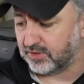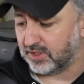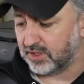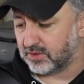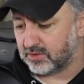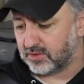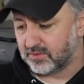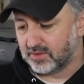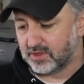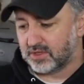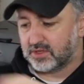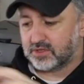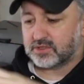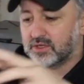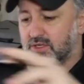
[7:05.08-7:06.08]
you know.
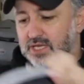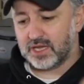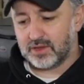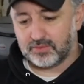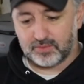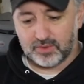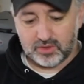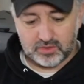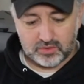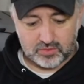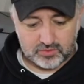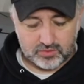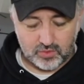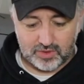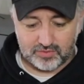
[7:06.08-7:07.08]
So yeah, well,
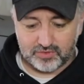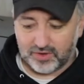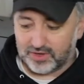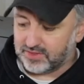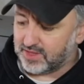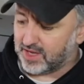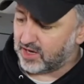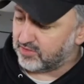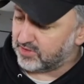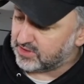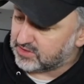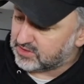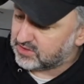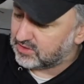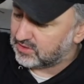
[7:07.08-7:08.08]
all I've got in there
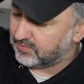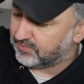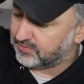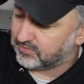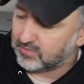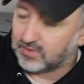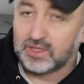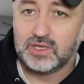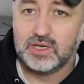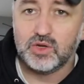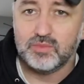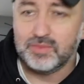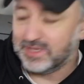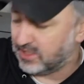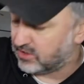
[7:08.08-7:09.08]
is a
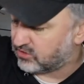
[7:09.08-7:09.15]
little mini